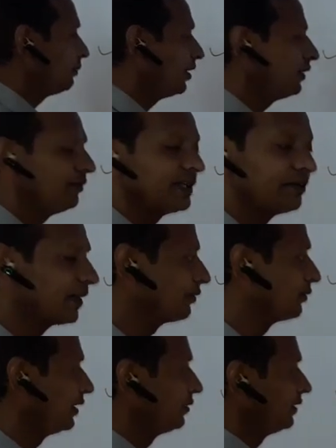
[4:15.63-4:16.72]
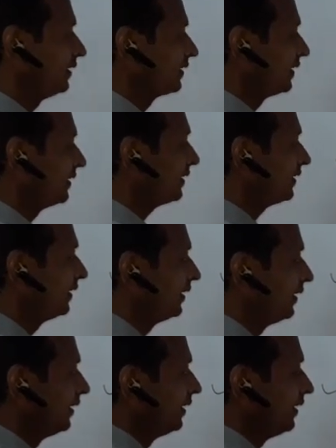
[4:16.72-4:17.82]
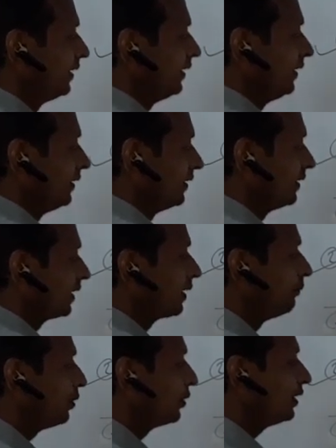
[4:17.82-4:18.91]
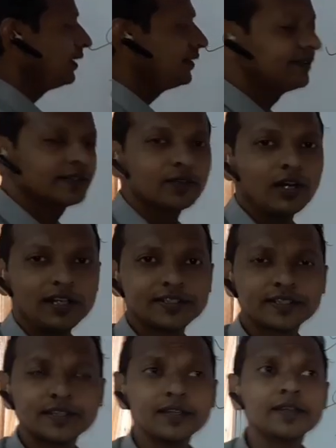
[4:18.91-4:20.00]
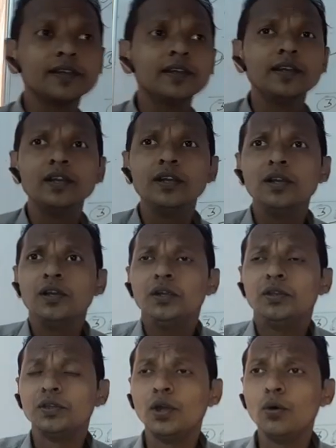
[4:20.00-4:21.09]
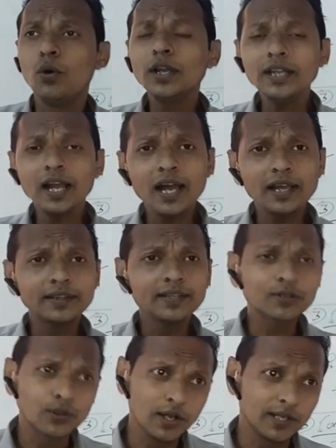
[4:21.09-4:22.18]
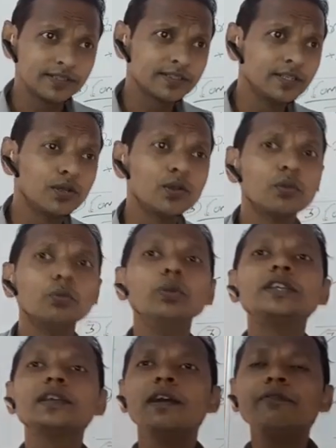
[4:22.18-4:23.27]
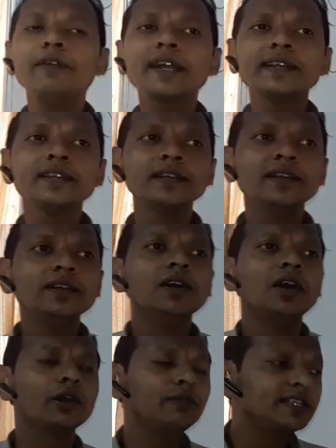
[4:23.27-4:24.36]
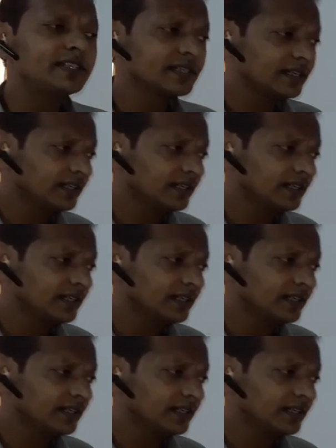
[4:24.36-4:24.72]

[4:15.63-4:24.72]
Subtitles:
point which we are going to discuss is the component costs. Now, what are the costs which affect or which